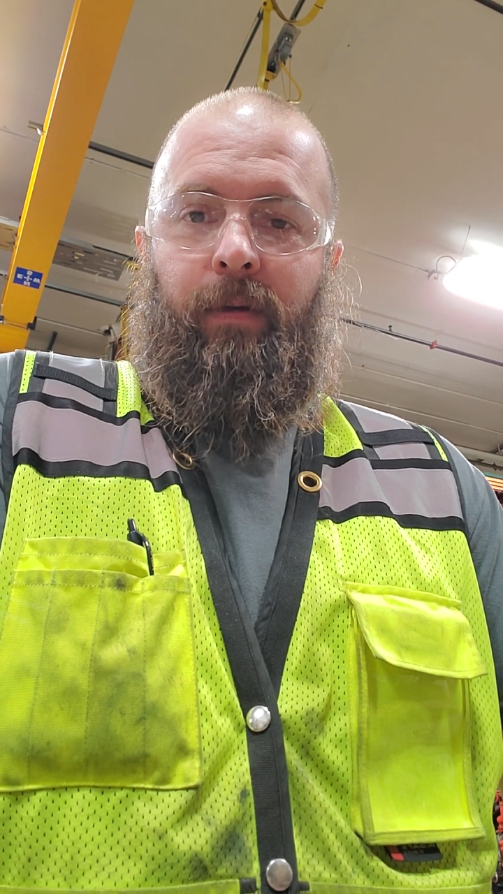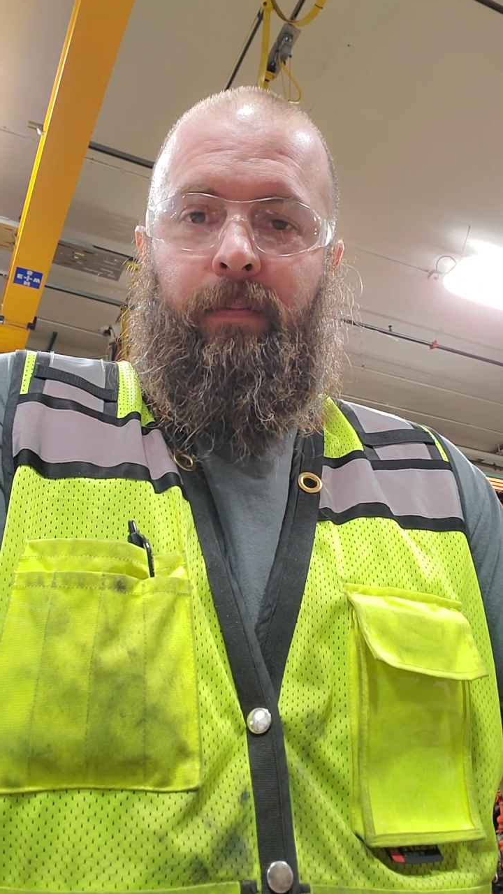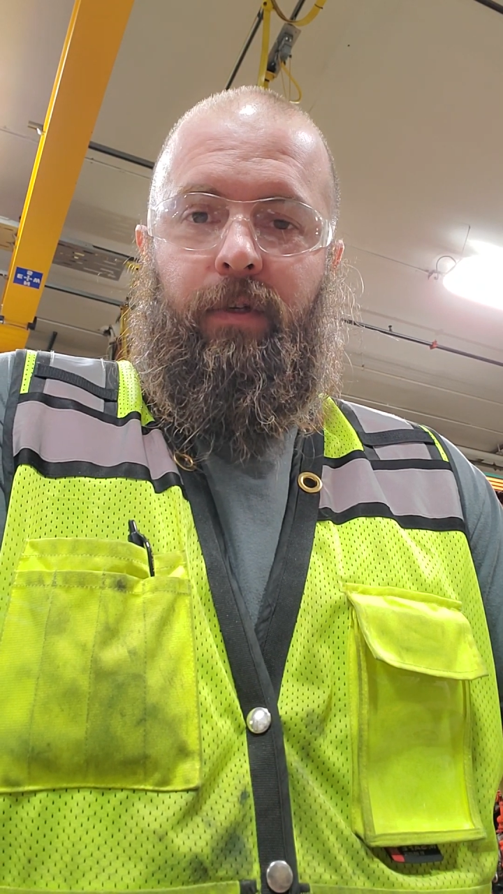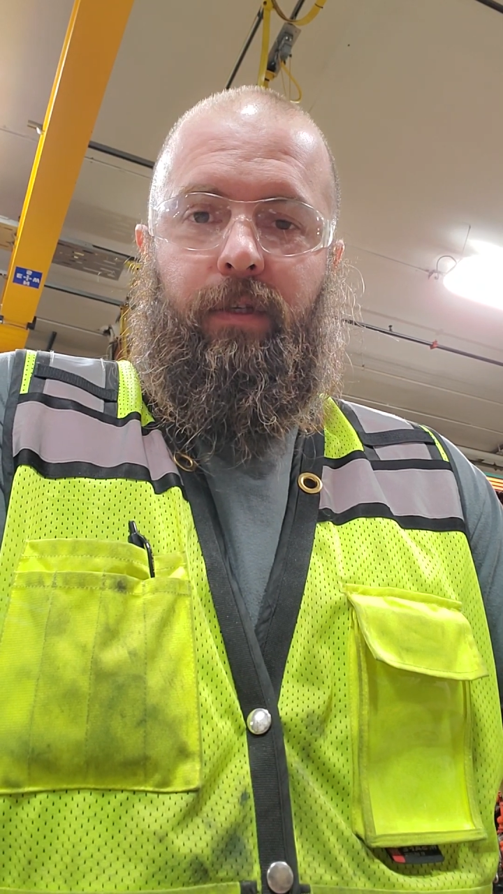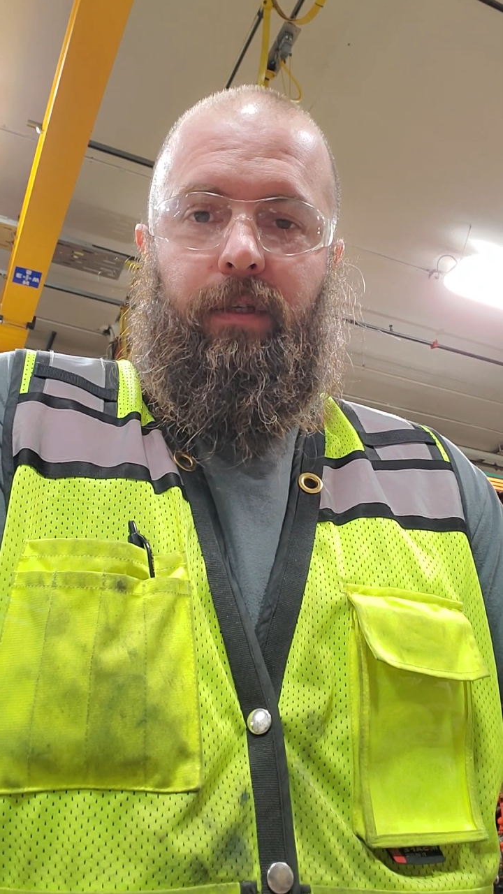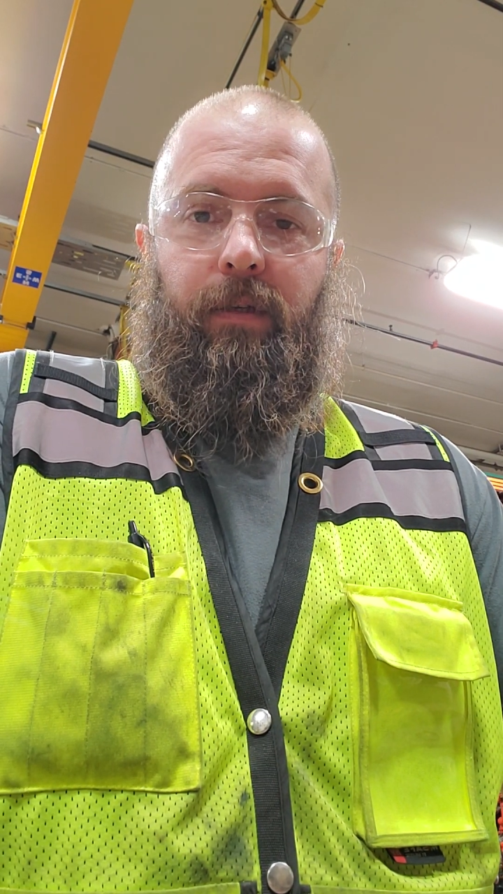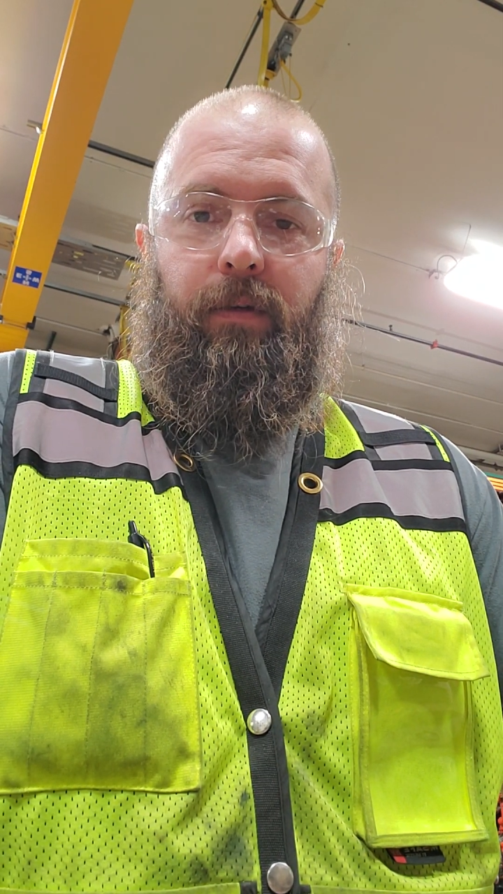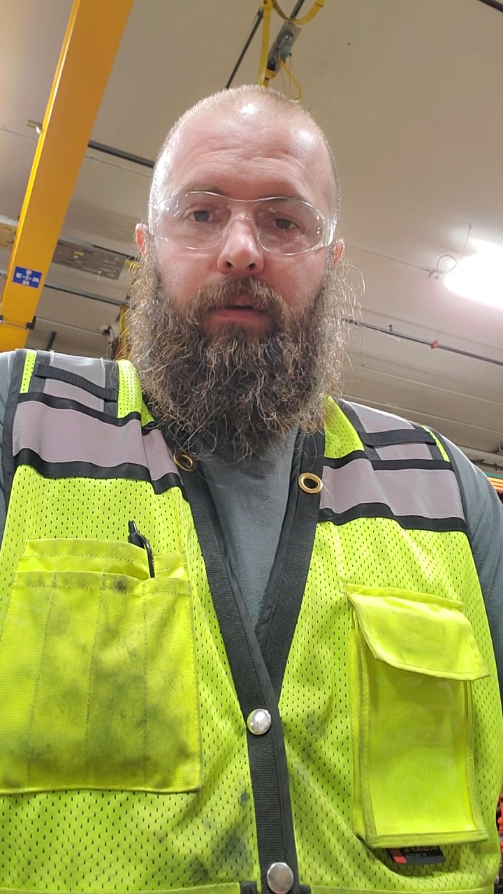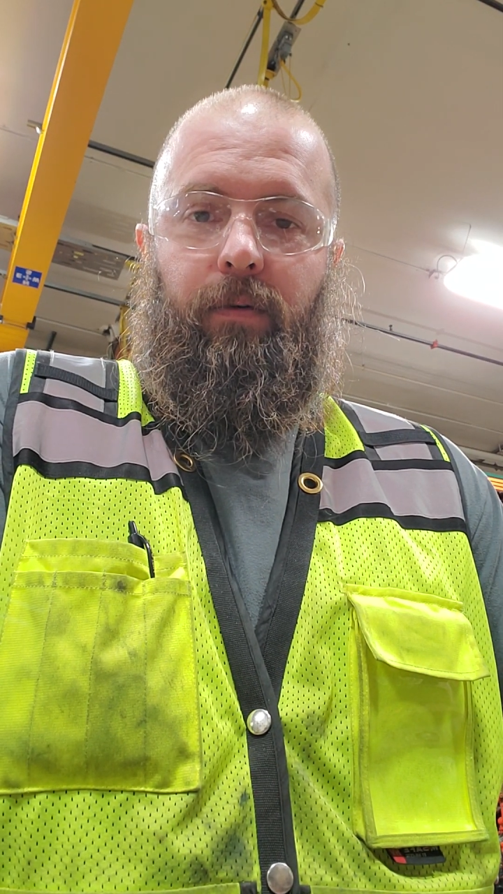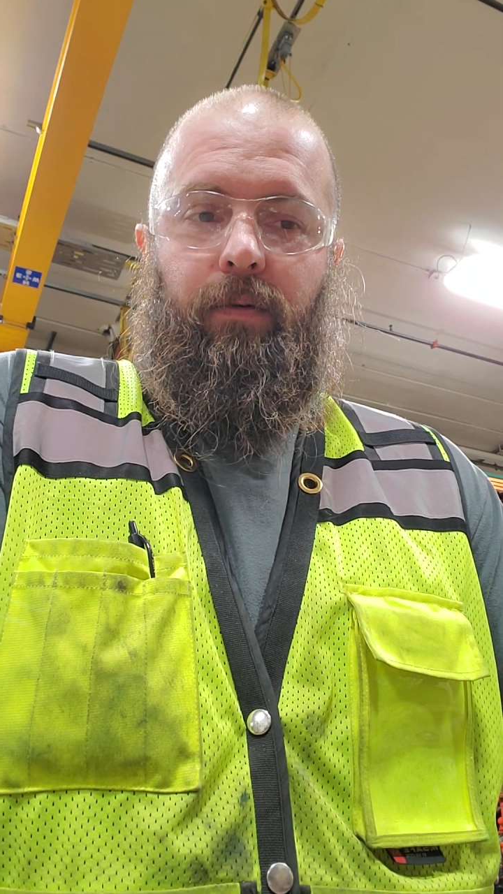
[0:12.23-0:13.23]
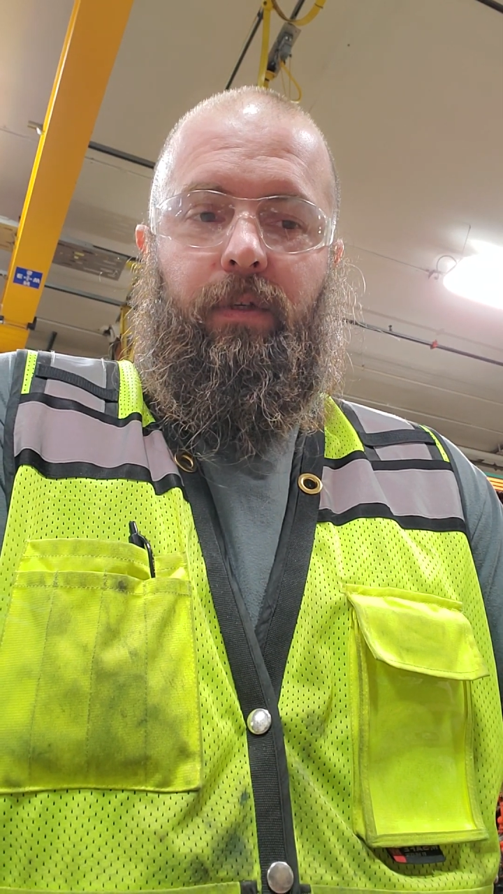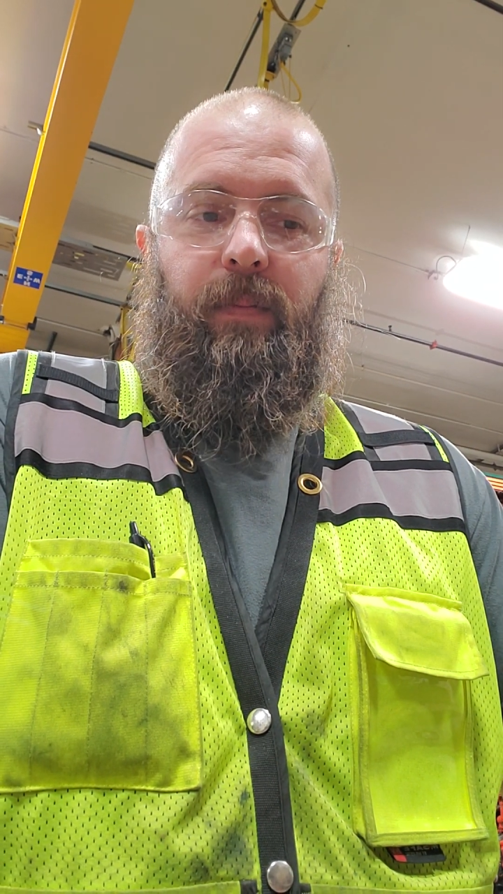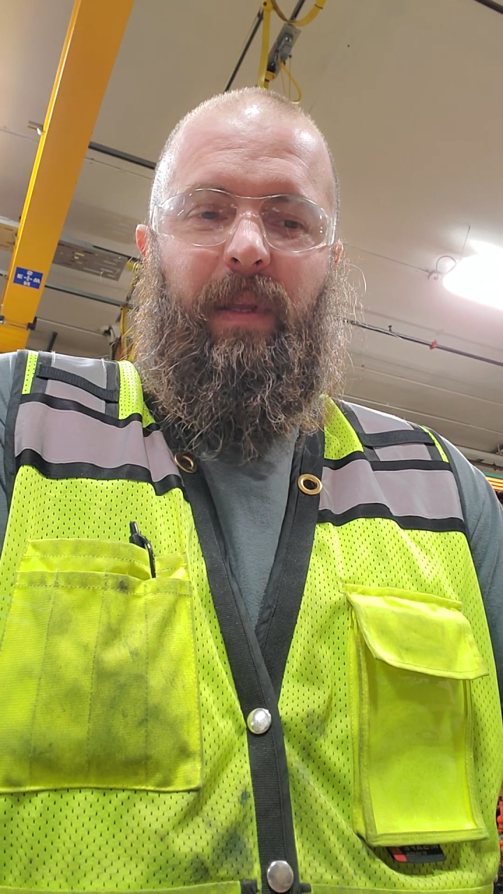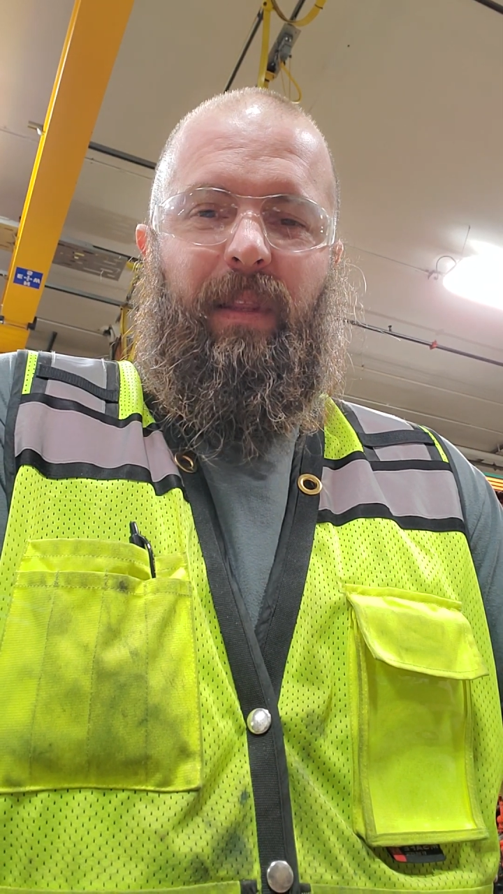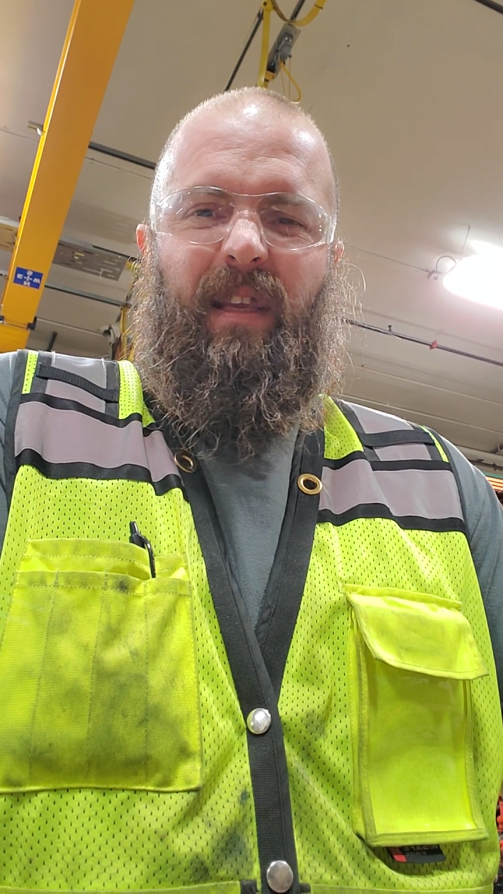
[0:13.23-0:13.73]
just to
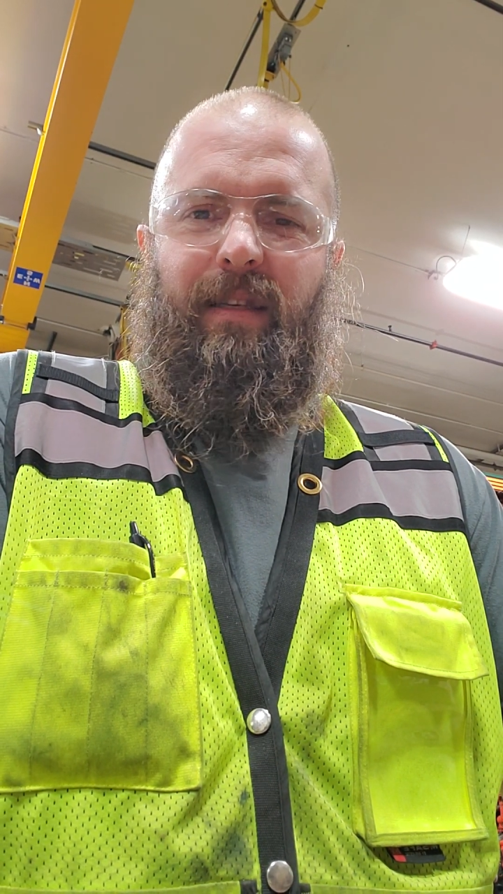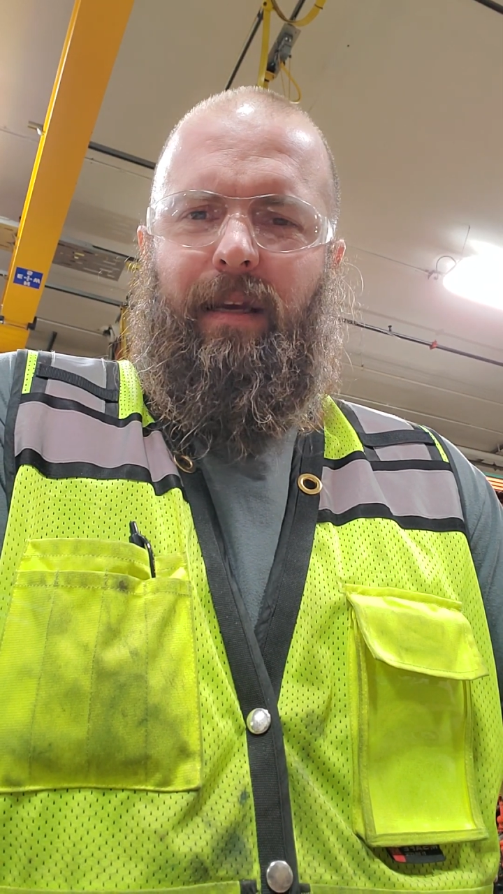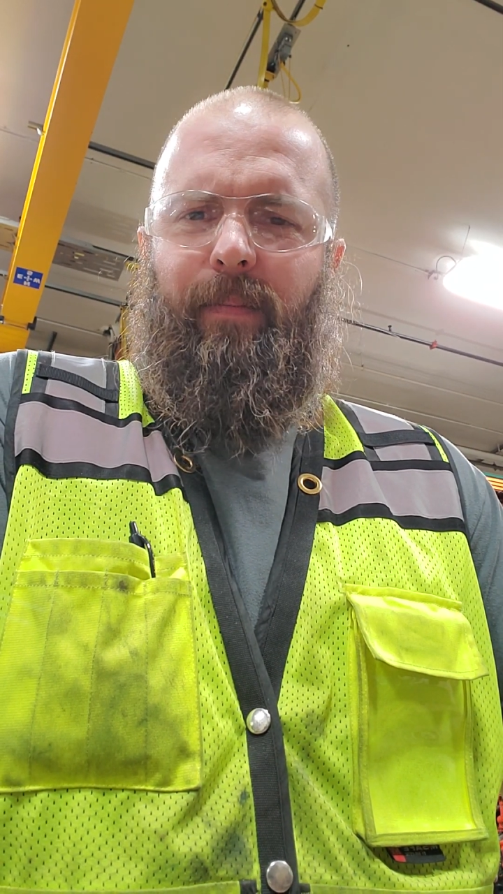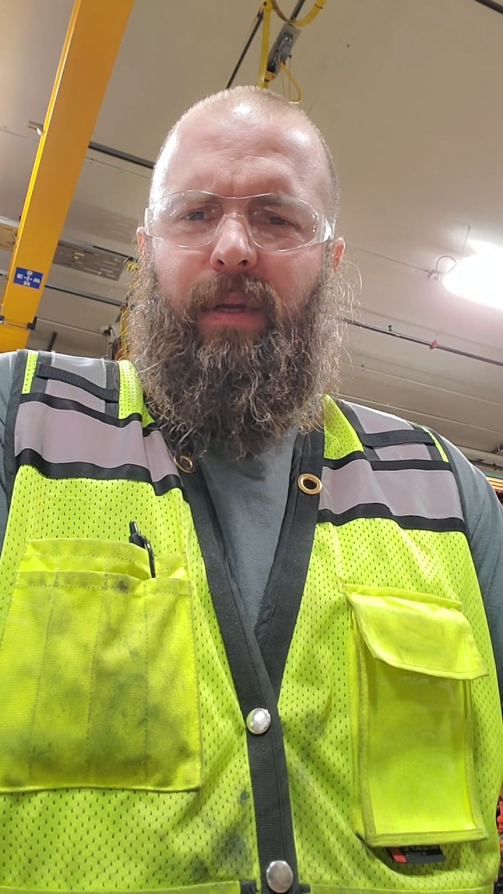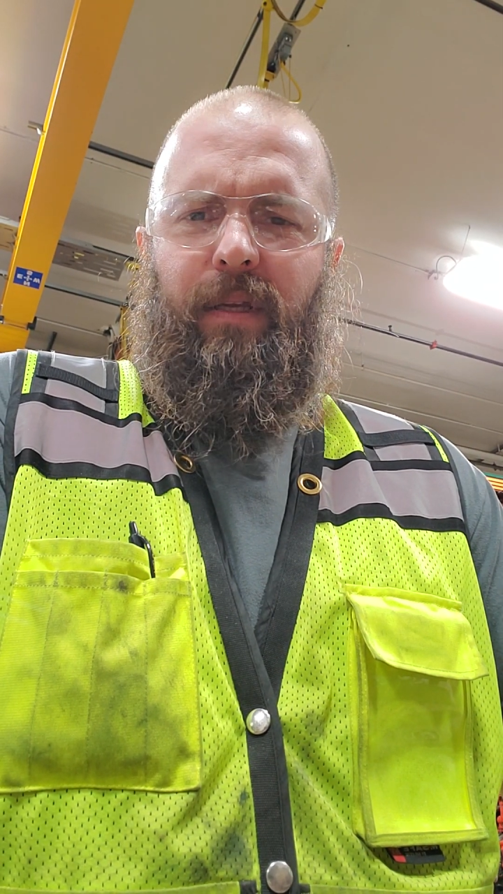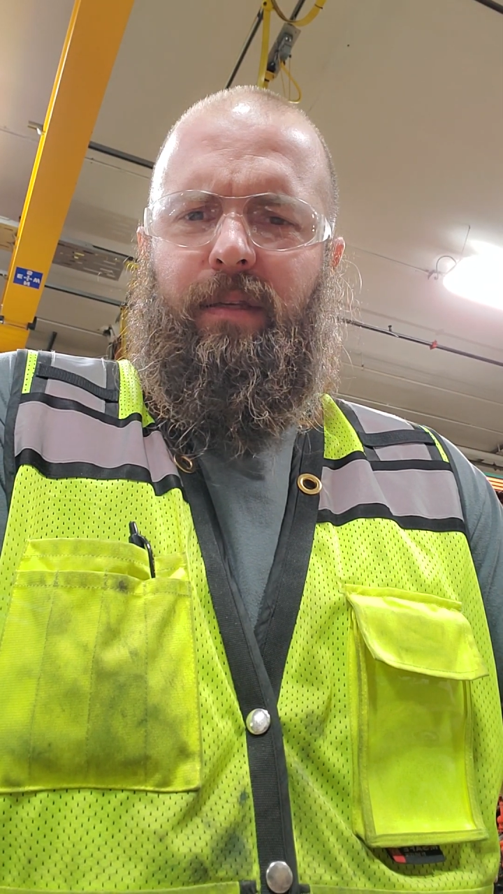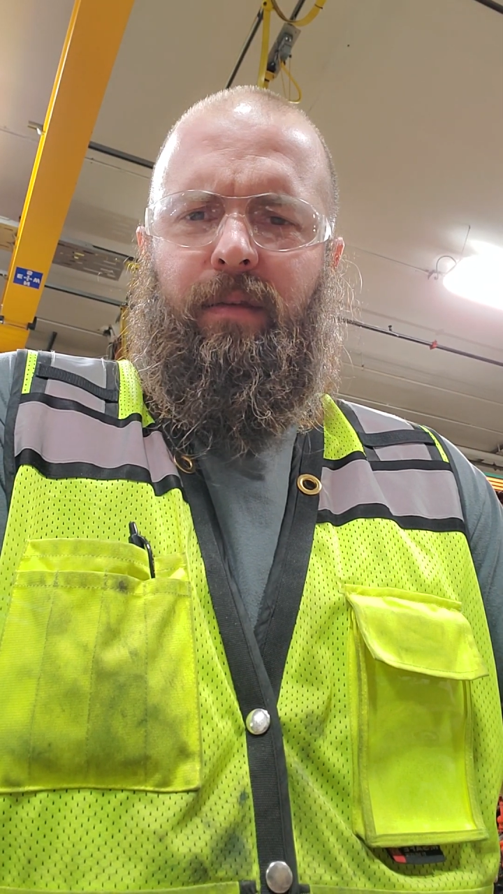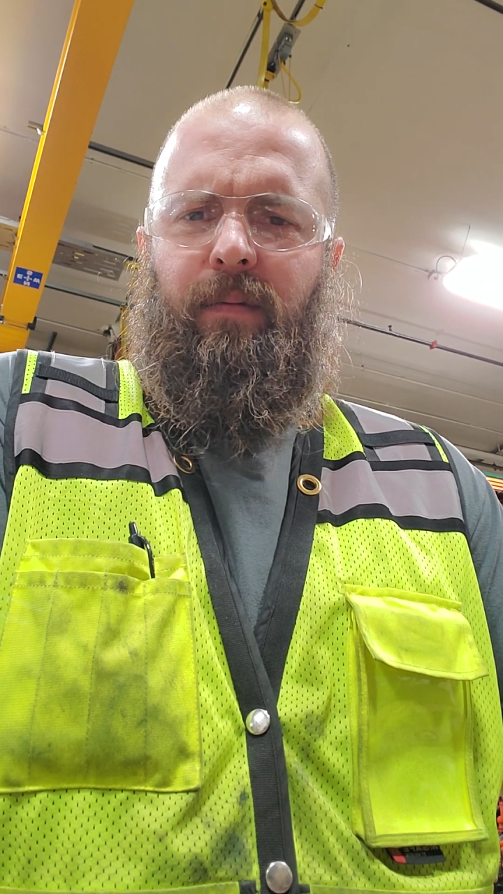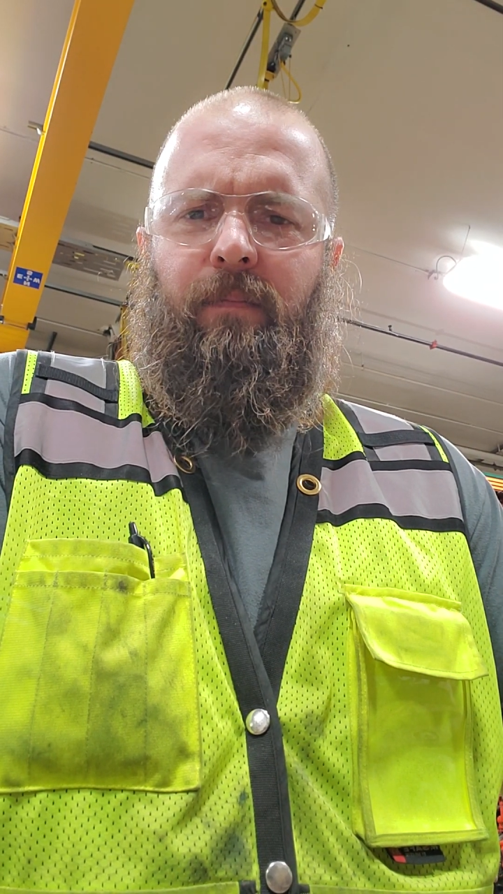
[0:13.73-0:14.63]
speed things up because